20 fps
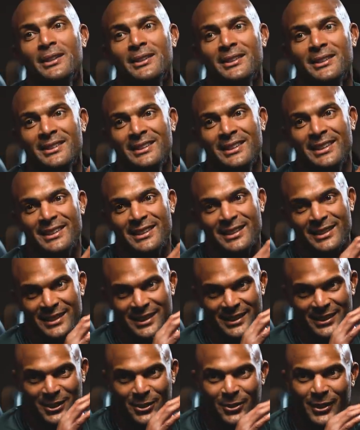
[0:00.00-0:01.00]
and
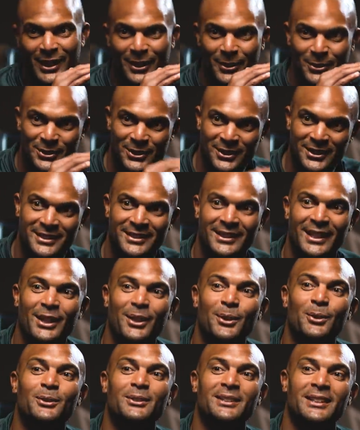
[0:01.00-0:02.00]
the crowd just
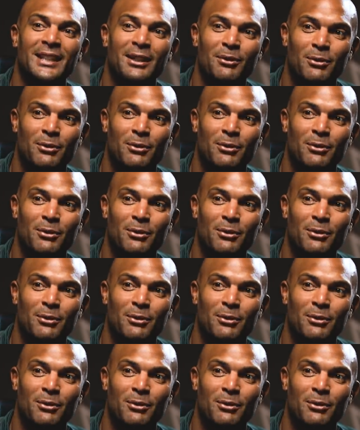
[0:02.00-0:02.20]
settles and